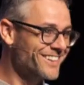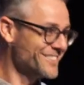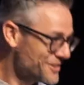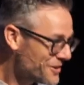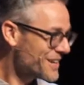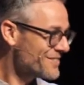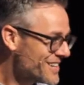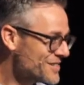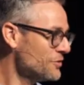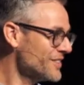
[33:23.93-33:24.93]
know what I
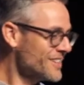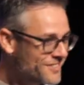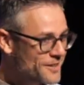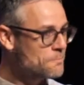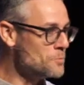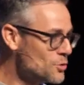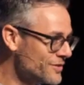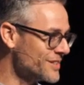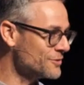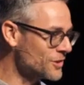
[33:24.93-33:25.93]
mean? You've seen some
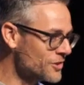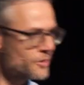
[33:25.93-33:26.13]
movie where